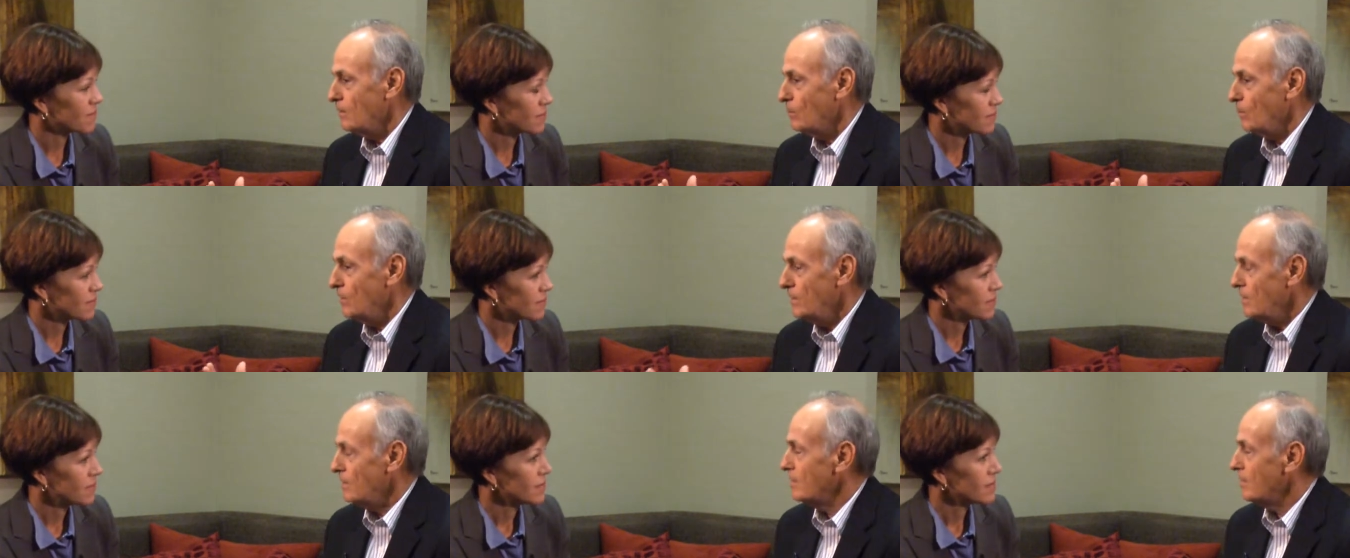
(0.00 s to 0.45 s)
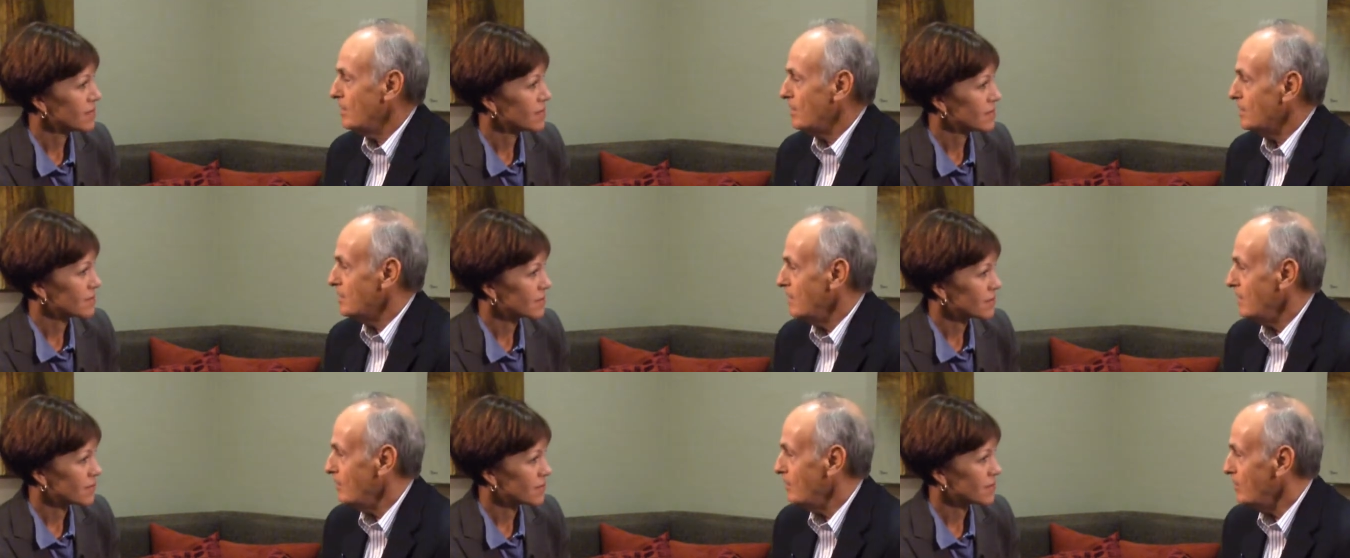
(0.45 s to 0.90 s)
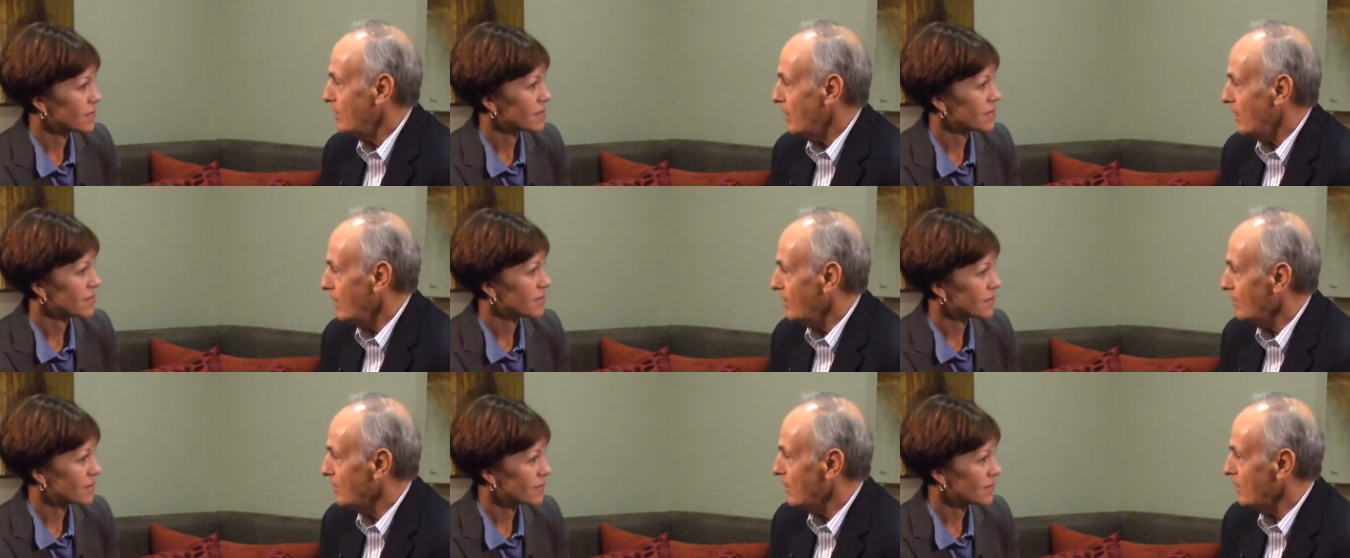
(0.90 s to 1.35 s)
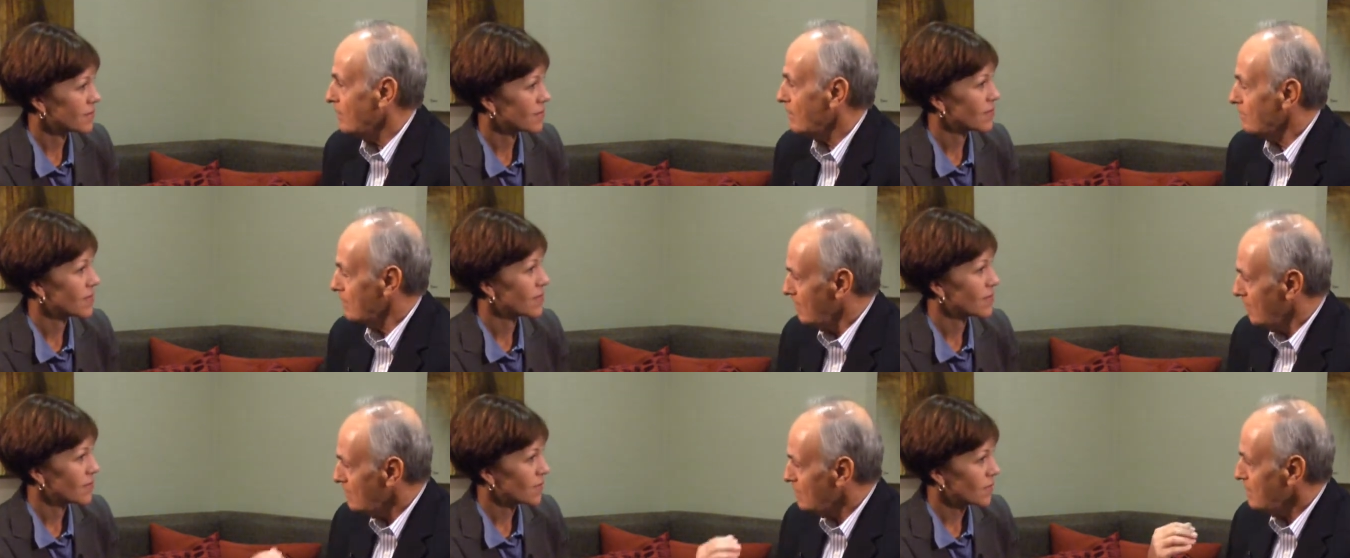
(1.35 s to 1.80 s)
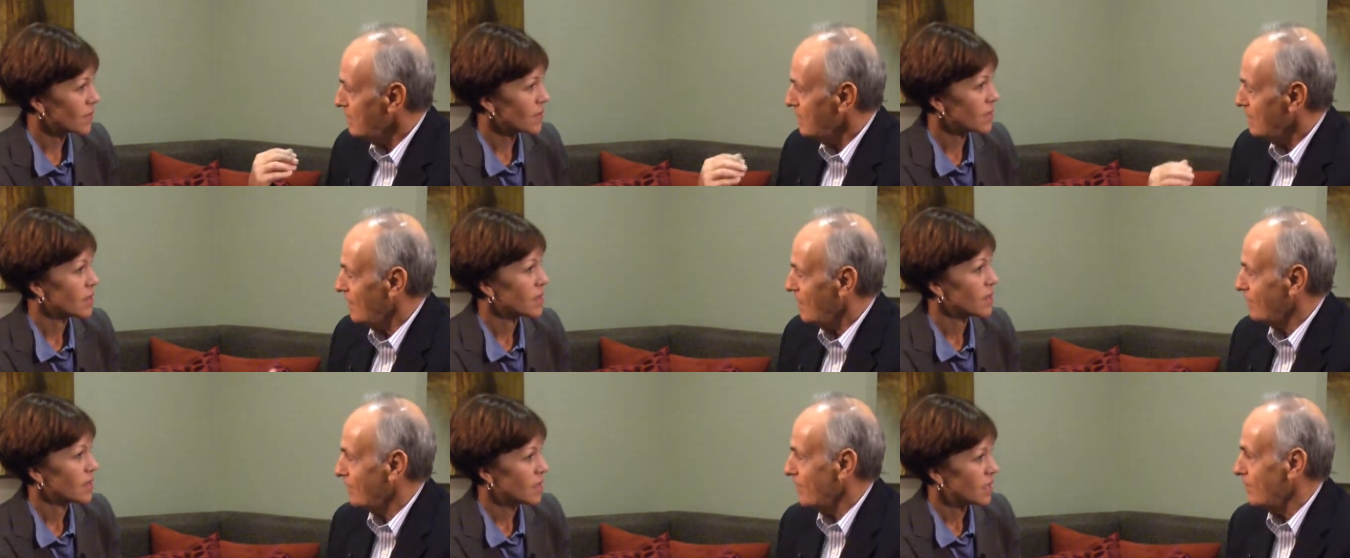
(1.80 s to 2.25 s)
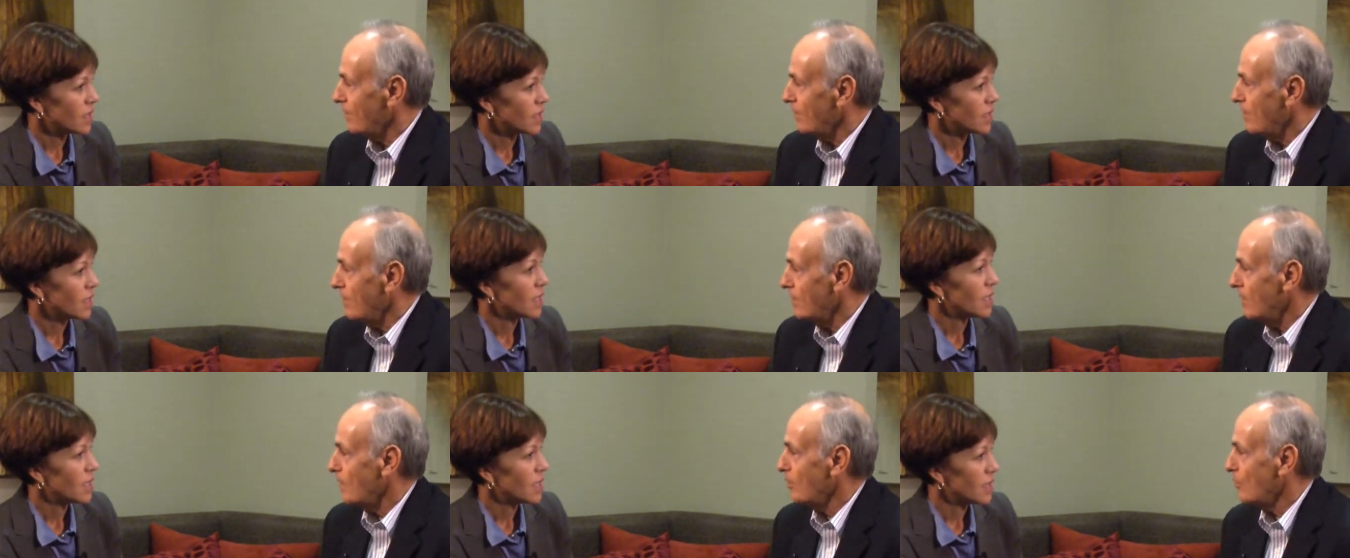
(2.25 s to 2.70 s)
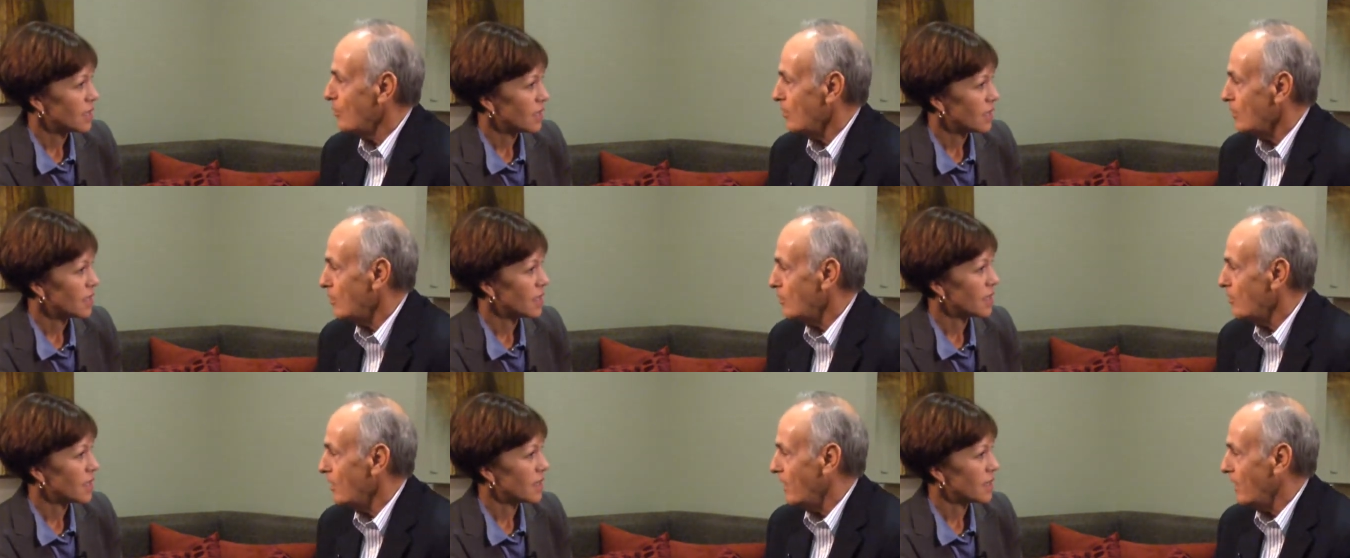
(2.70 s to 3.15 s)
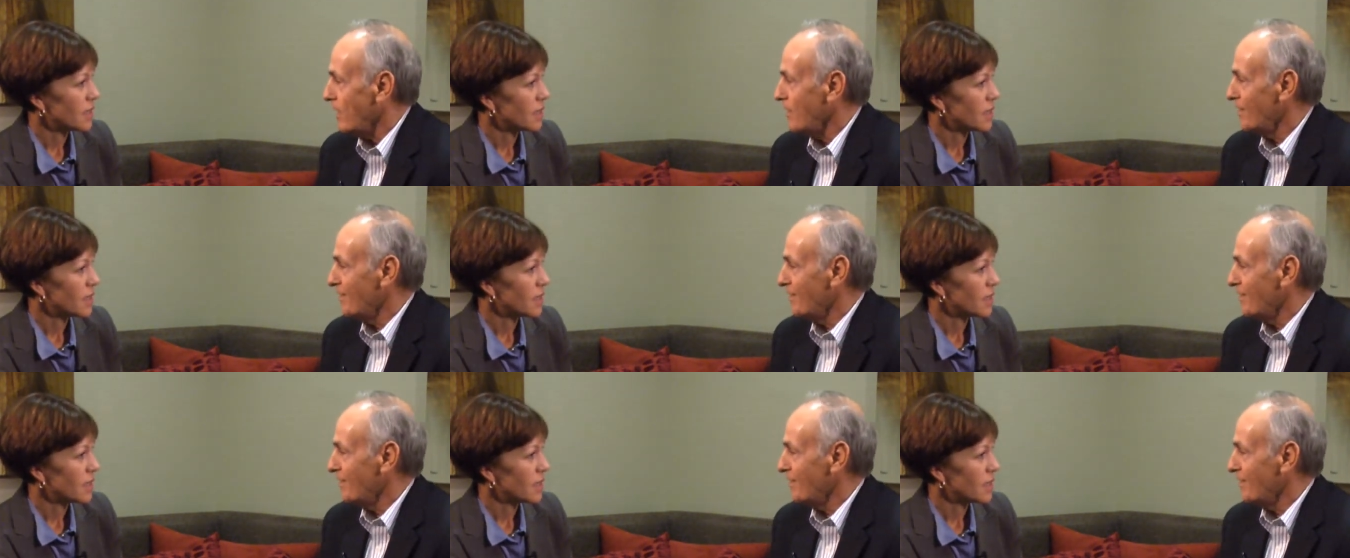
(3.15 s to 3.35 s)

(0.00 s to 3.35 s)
Speaker 1: we need to be a team game, that kids need to have a number on their back